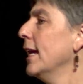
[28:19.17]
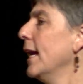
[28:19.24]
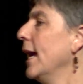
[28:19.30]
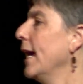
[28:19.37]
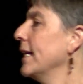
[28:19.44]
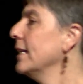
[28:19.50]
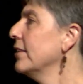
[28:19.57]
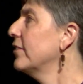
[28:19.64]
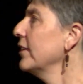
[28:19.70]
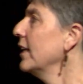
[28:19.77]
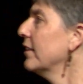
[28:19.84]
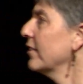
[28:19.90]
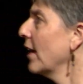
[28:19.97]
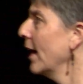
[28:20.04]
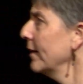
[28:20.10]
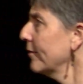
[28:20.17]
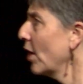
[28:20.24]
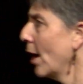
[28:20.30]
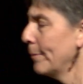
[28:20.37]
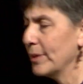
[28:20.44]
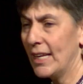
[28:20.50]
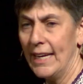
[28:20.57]
And it's kind of
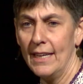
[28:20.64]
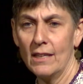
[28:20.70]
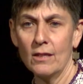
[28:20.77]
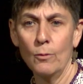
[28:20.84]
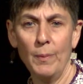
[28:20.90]
complicated, a little